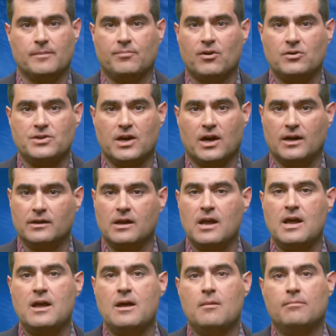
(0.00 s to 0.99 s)
in the
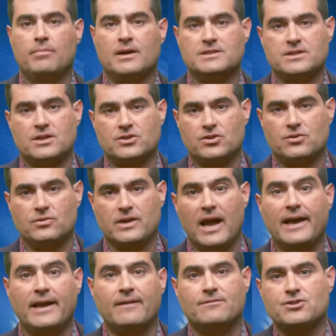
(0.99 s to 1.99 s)
proton plus the two
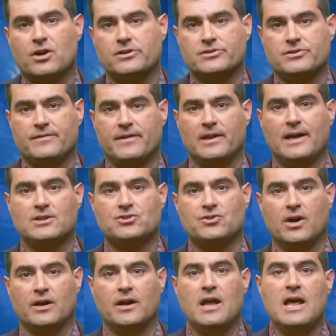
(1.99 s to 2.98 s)
negative charges of the
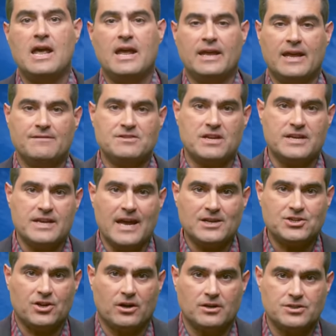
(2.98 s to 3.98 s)
electron gives a
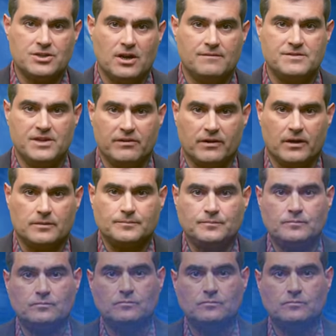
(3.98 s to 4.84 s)
net charge of zero.